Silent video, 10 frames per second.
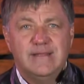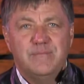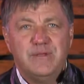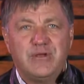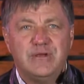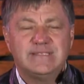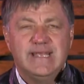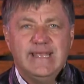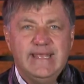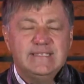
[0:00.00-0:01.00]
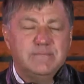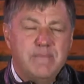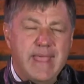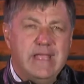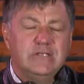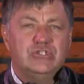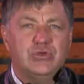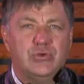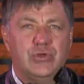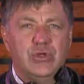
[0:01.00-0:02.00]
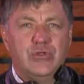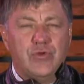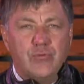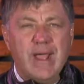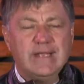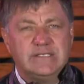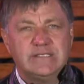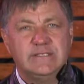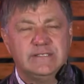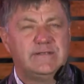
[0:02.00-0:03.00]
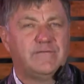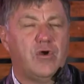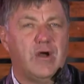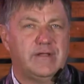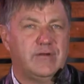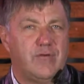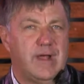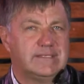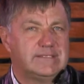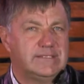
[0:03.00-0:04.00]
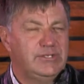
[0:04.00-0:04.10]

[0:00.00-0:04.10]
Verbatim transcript: because He's made you the righteousness of God in Christ.